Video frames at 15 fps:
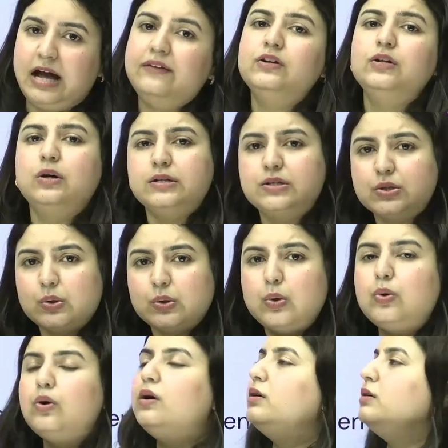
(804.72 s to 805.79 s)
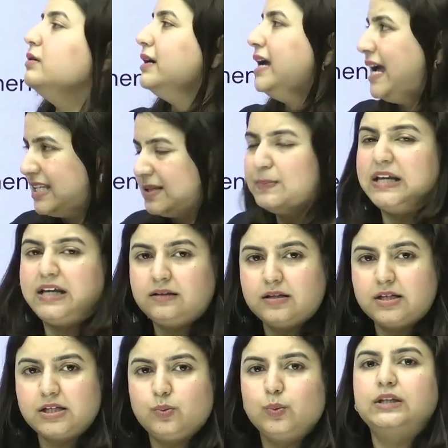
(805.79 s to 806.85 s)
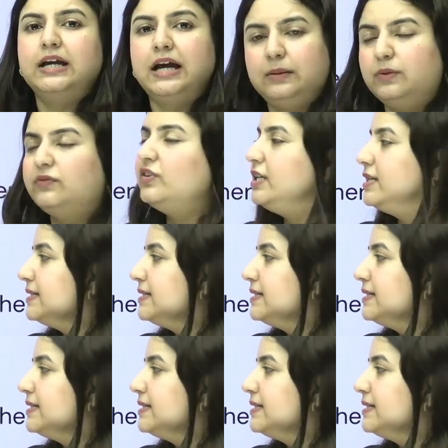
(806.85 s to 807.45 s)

I will also explain this with the help of an